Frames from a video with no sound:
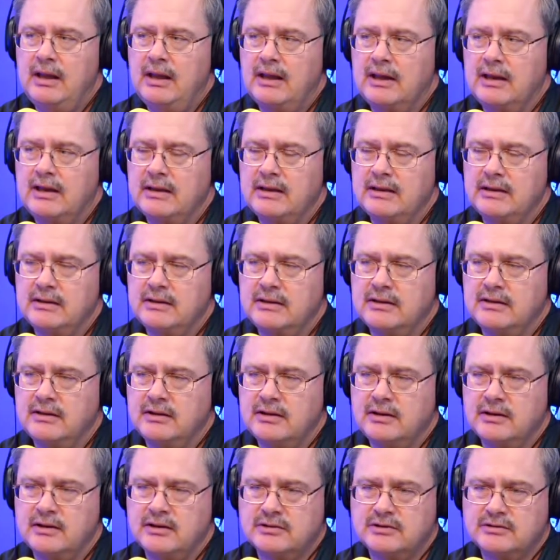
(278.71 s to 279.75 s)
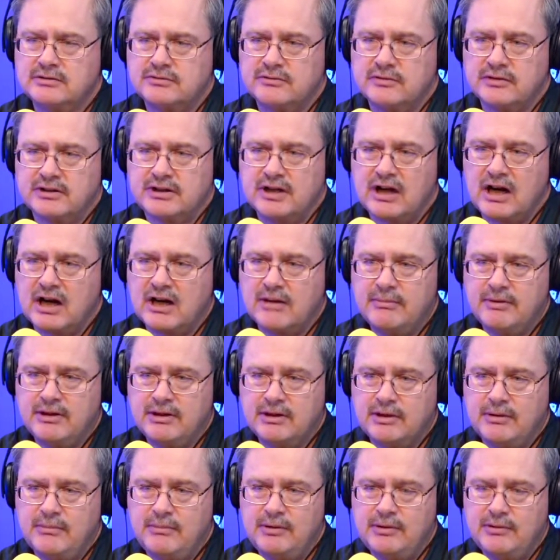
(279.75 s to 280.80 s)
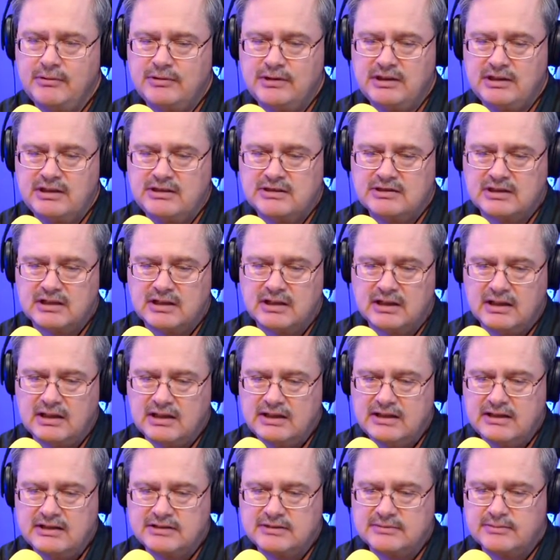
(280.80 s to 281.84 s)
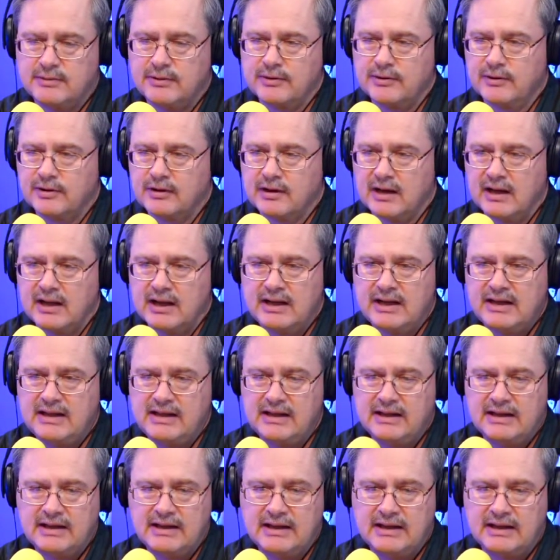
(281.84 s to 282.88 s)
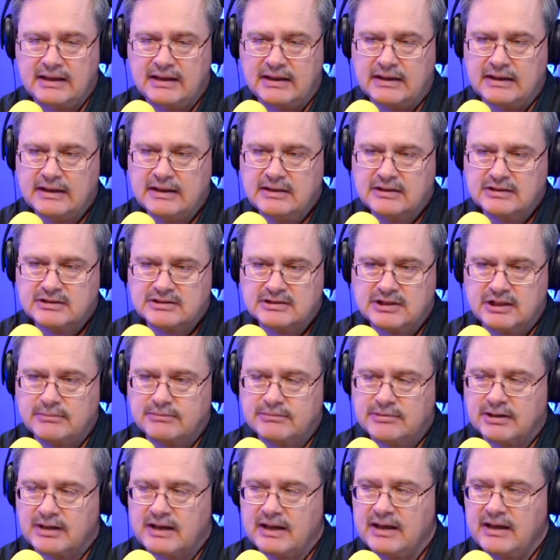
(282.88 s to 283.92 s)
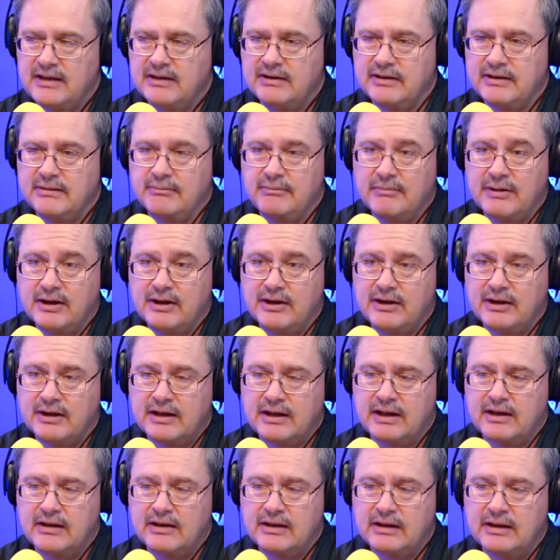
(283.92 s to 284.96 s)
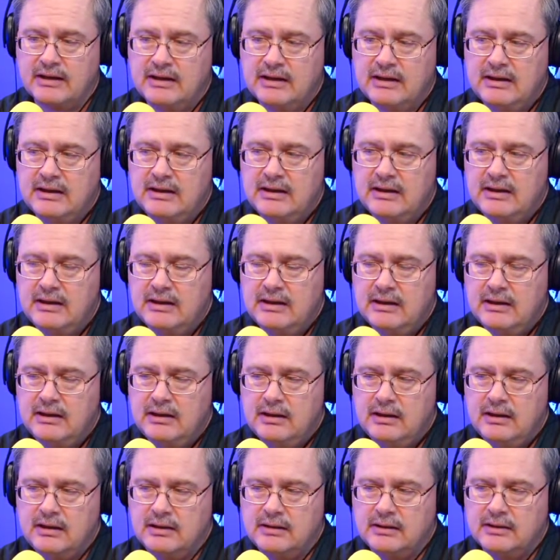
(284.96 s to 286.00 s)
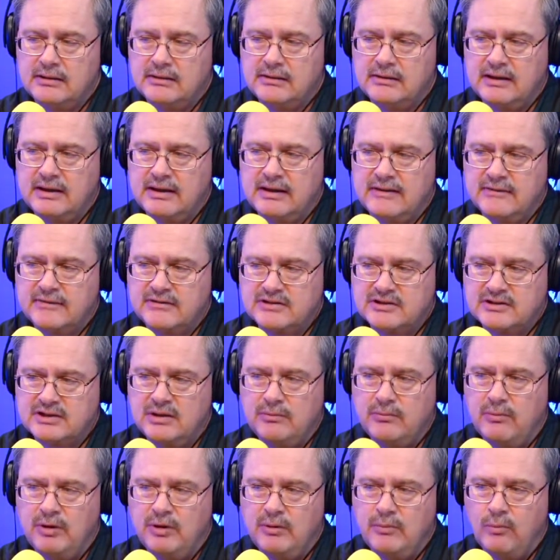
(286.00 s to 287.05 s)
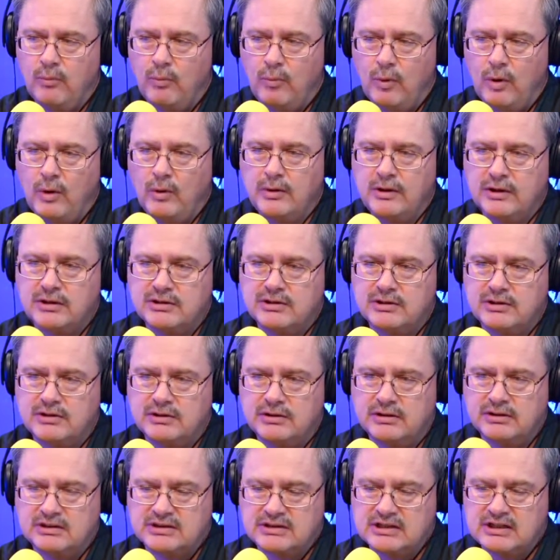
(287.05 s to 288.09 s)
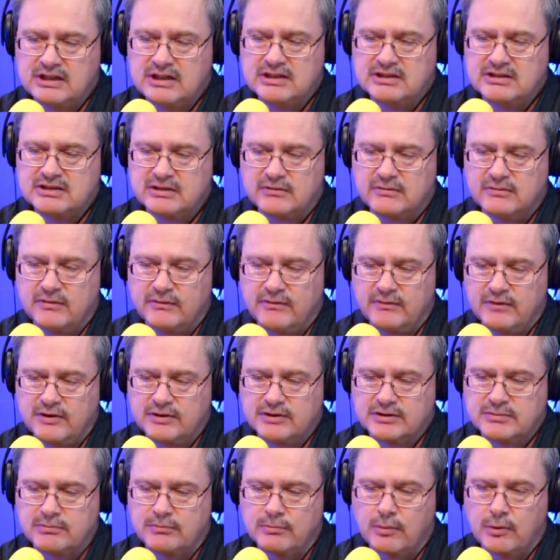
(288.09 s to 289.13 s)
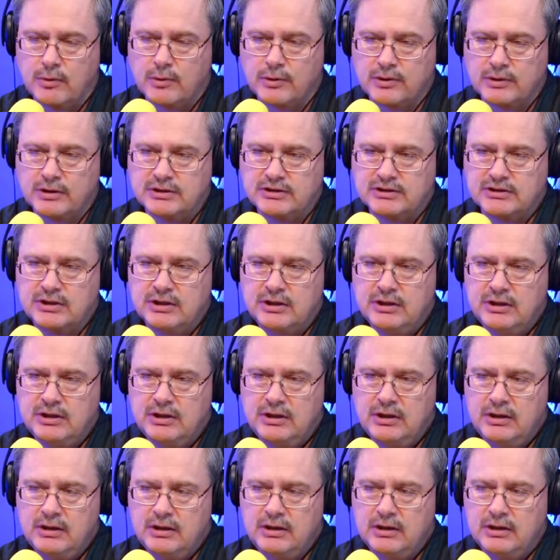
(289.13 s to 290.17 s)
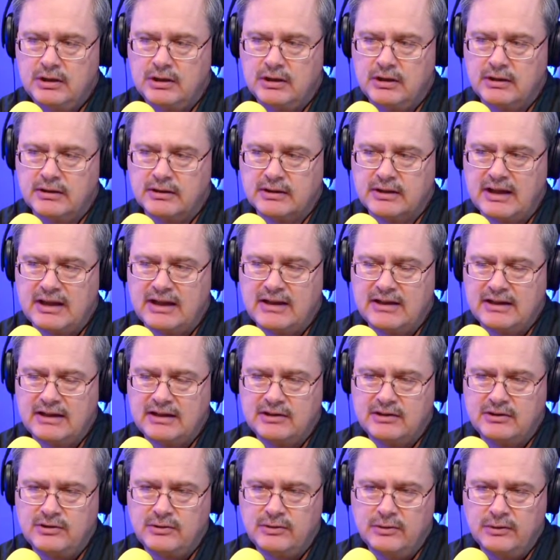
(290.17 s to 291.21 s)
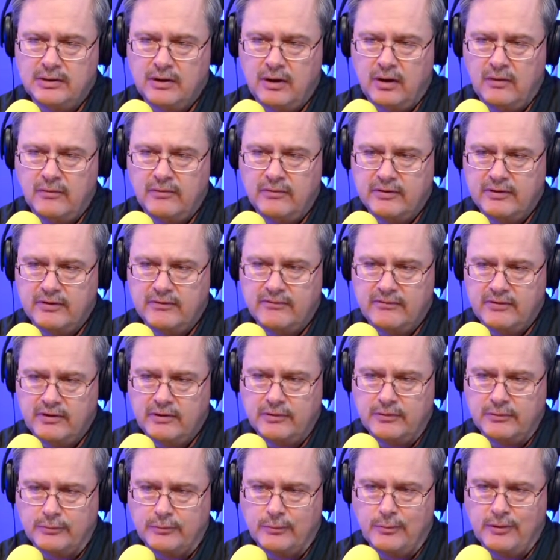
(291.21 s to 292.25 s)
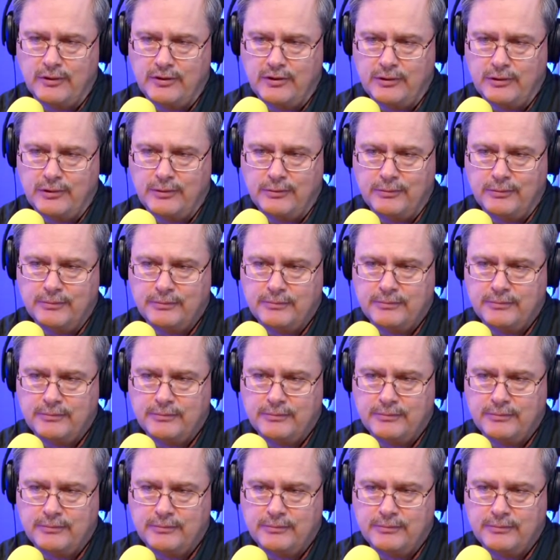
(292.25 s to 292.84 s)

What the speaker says: And there's retirement communities in Leesburg, Lady Lake, Sumter County, Marion County. If someone wanted to discuss a reverse mortgage, can they do it over the phone with you?